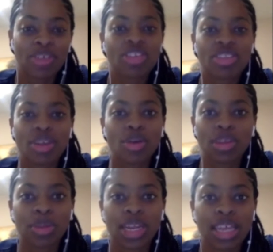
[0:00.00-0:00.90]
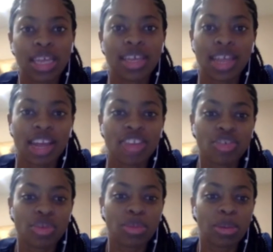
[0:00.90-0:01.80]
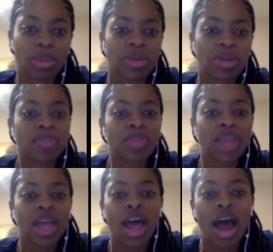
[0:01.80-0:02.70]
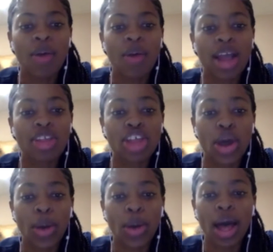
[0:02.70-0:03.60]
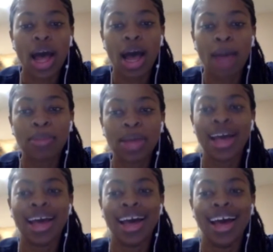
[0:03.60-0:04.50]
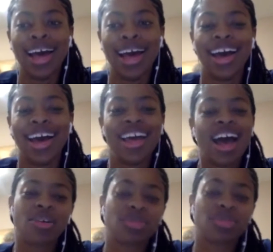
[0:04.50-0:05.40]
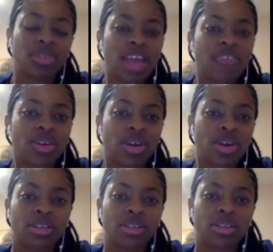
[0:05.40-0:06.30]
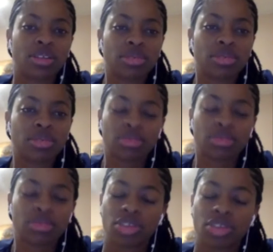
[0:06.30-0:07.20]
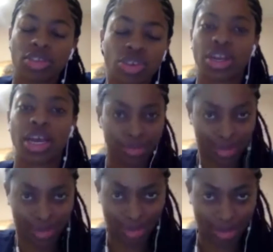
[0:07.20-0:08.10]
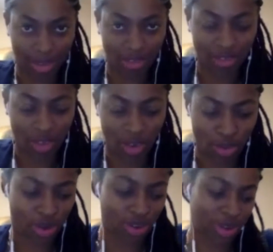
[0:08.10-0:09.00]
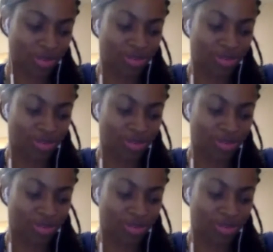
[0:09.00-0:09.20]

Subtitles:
which is so simple and easy that I just remembered it. All right, so, oh, Avalaura, yeah, it's your turn now. The floor is yours.